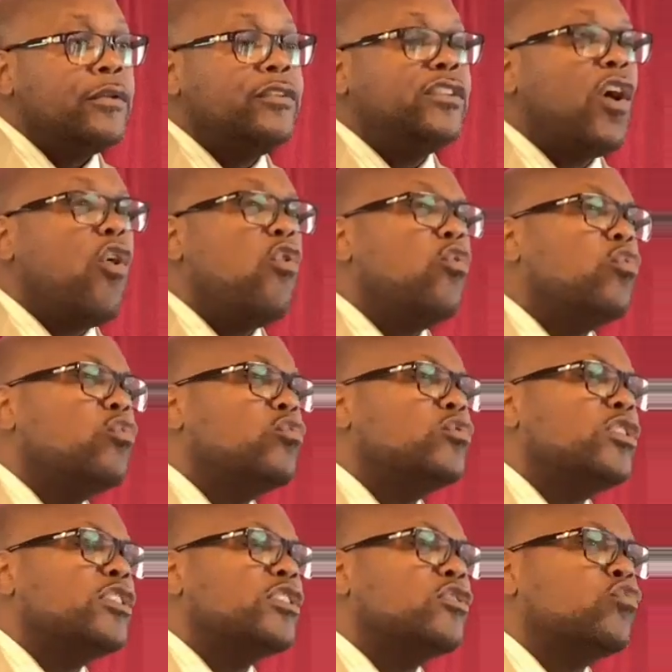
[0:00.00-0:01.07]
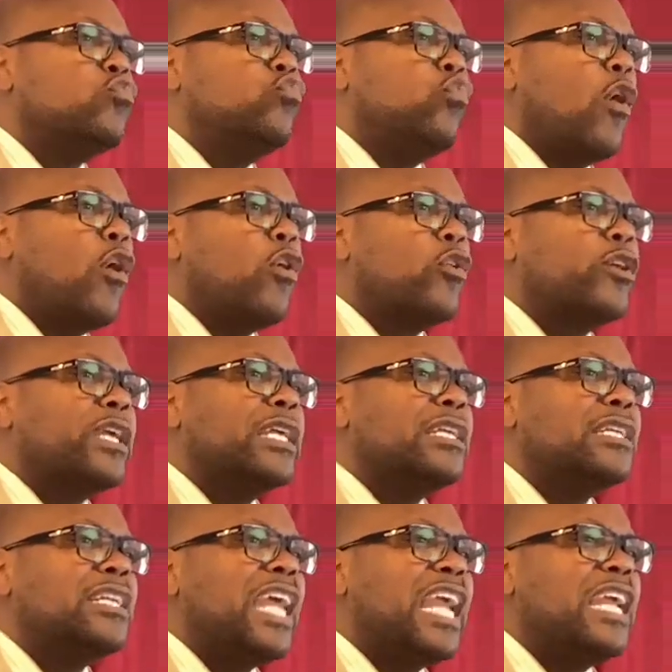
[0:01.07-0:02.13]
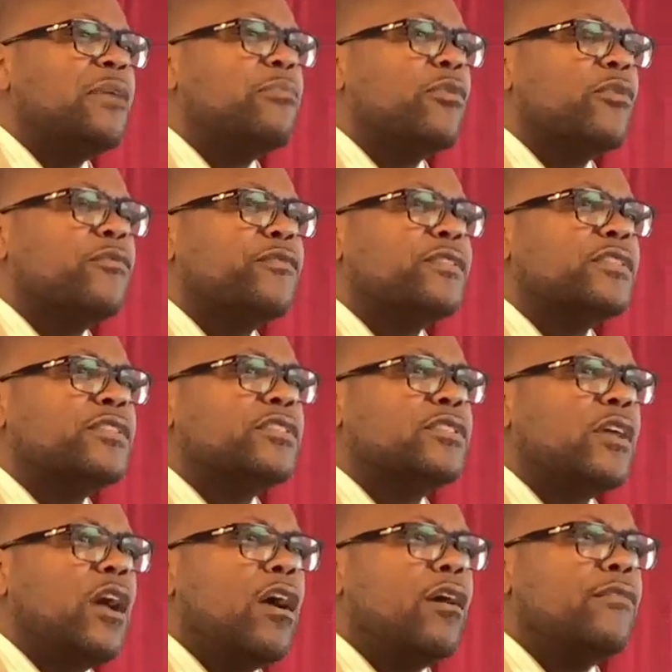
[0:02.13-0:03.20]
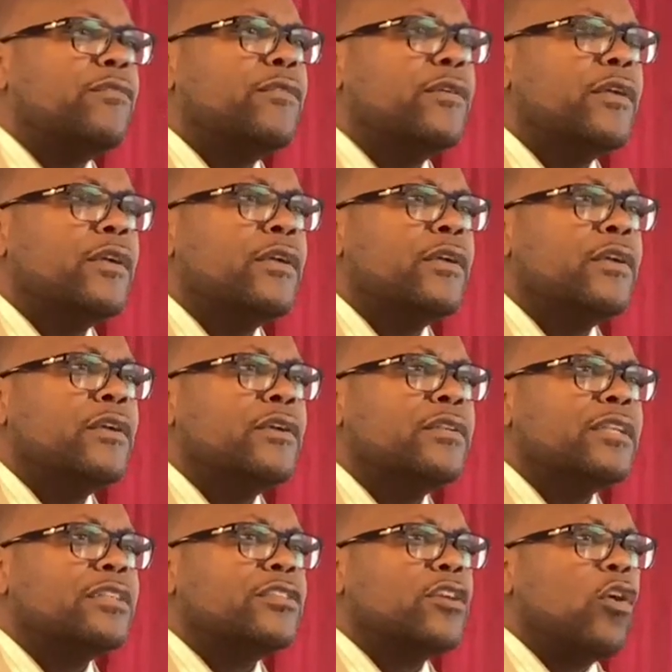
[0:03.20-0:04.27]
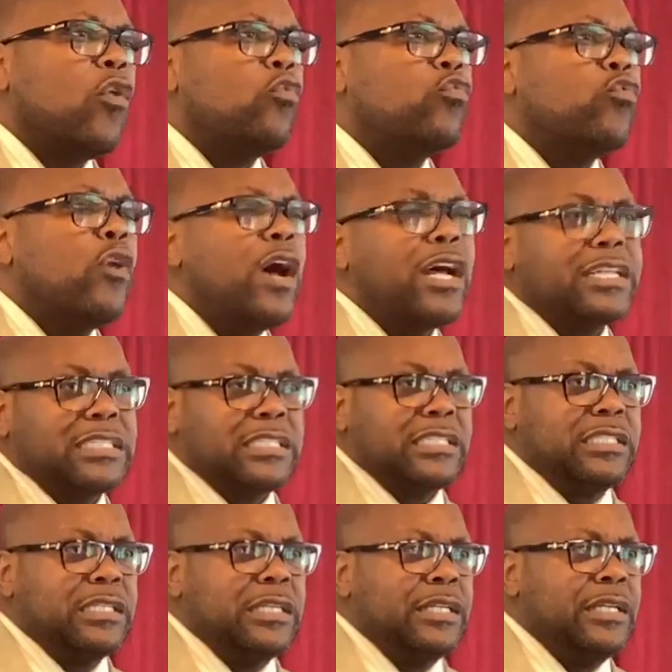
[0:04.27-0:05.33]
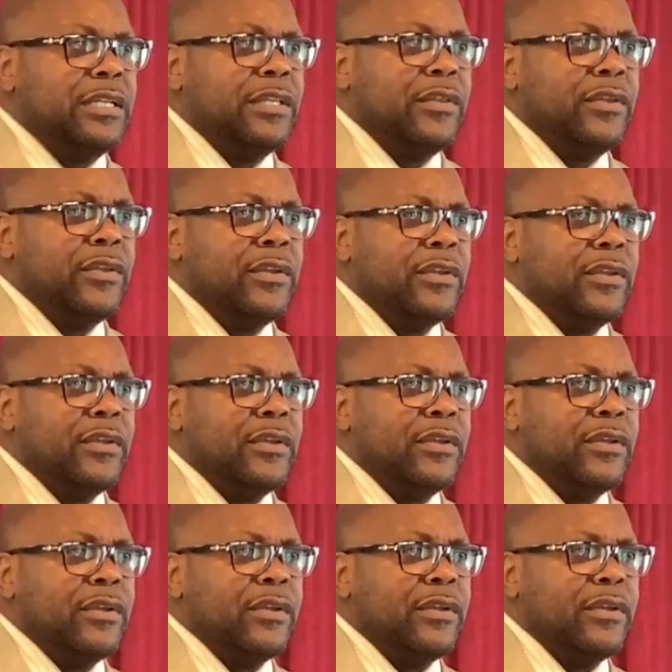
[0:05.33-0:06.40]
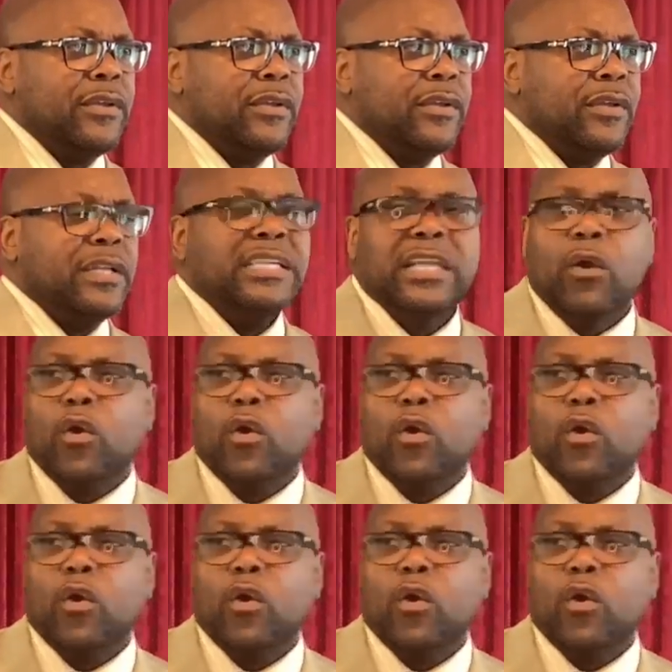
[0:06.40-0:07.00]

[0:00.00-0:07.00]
don't just work and labor for stuff that's going to rust and